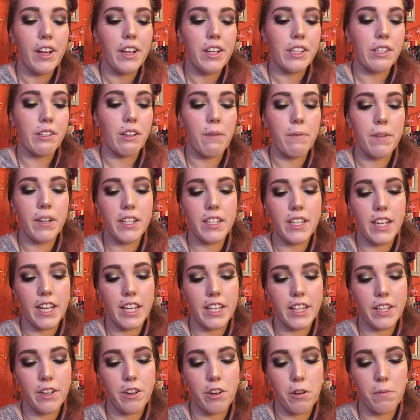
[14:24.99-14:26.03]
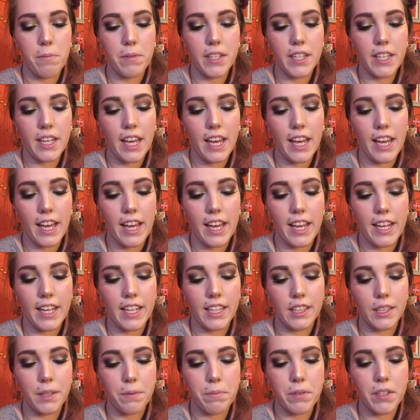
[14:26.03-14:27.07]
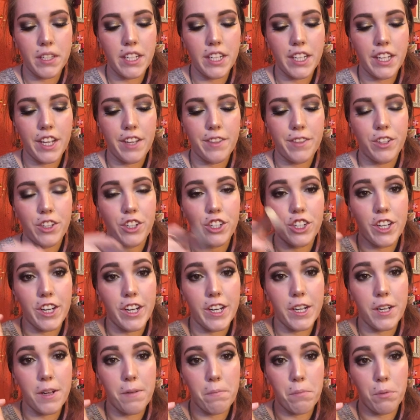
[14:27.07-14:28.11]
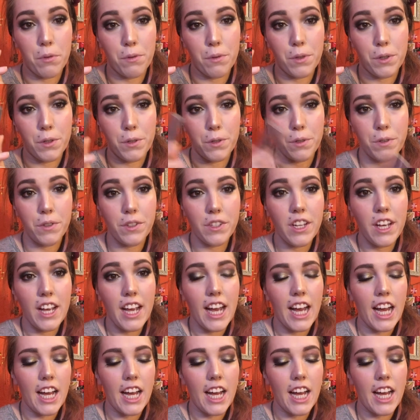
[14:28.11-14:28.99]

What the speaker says: So I'm going to take the Urban Decay lipstick in the shade Bruise,